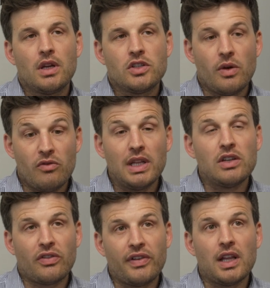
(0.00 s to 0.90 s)
So it really
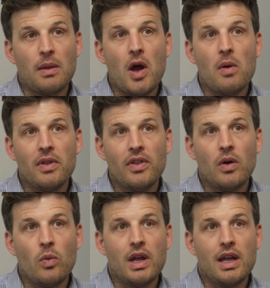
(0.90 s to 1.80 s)
does feel at the moment
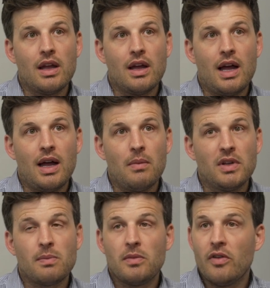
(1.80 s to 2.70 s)
that we're
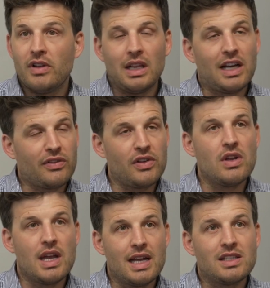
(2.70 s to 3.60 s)
over the last few
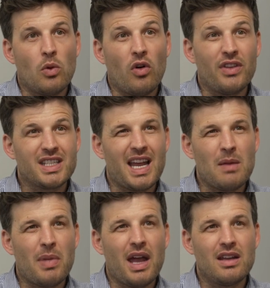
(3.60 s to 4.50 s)
years that we're on the same
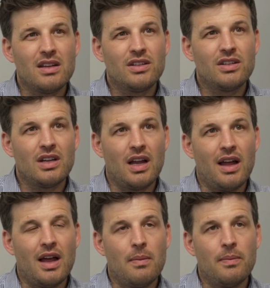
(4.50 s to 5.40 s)
page.
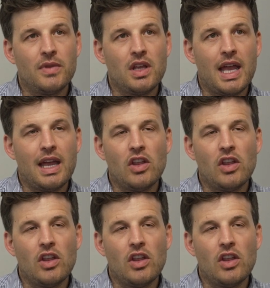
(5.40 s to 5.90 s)
You hear